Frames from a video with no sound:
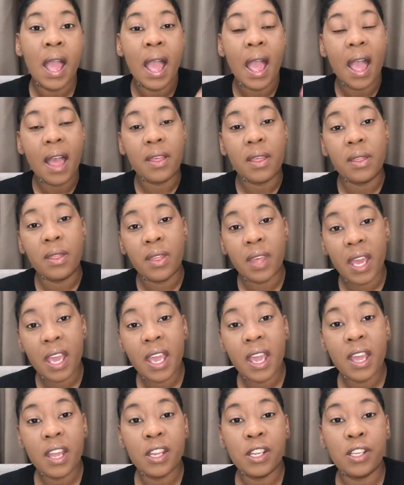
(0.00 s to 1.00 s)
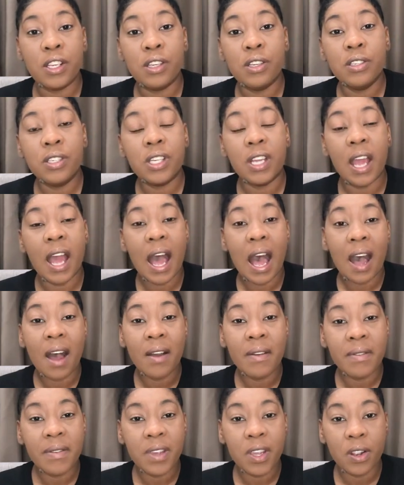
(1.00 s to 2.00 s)
and then you should
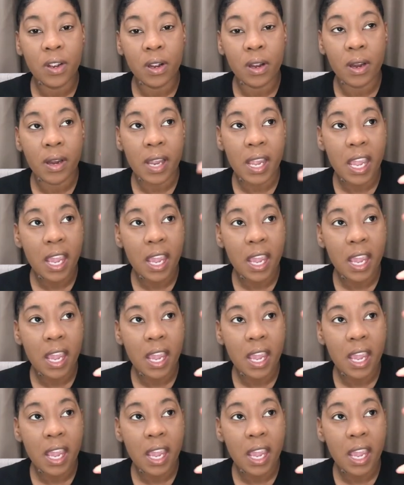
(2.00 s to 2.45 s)
have your